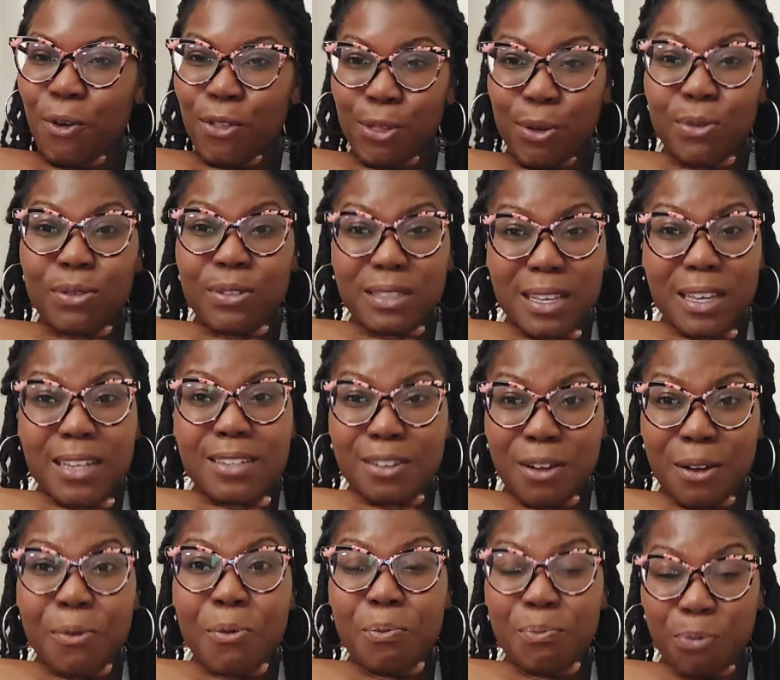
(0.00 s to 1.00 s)
Those things
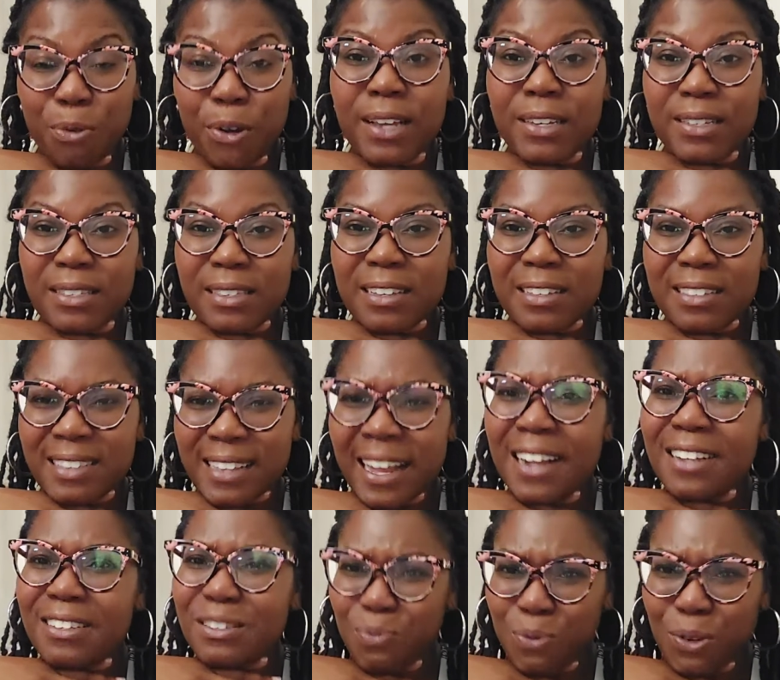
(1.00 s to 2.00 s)
are priceless.
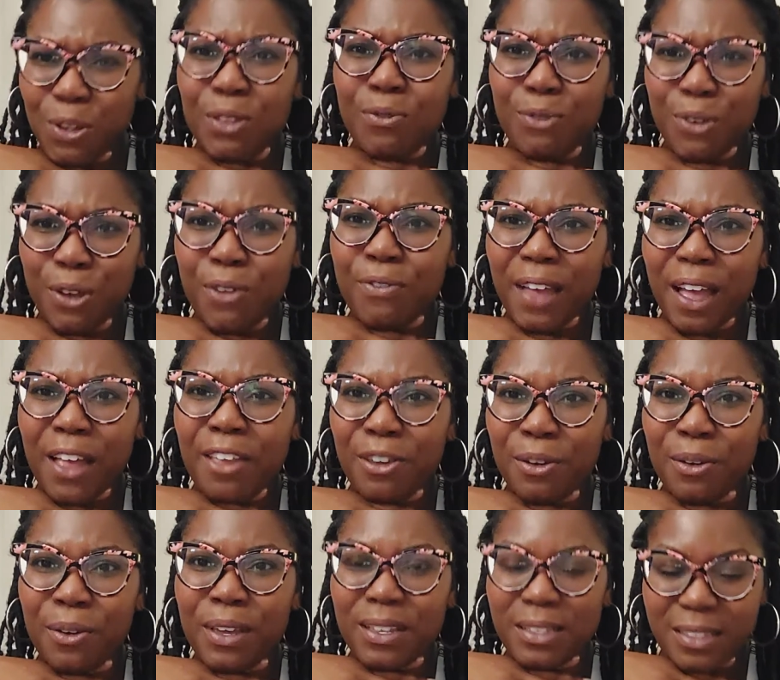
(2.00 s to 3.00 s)
That's where the real
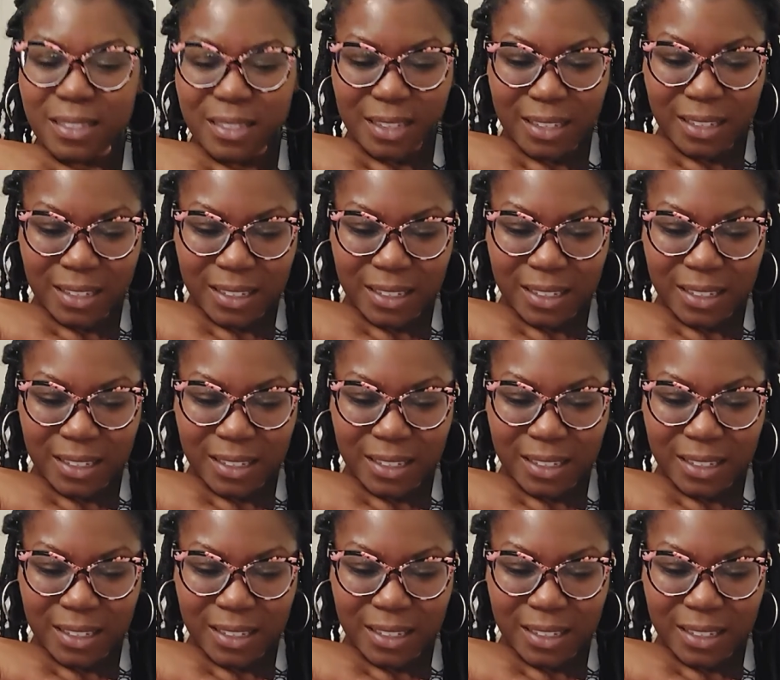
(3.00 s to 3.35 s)
value is.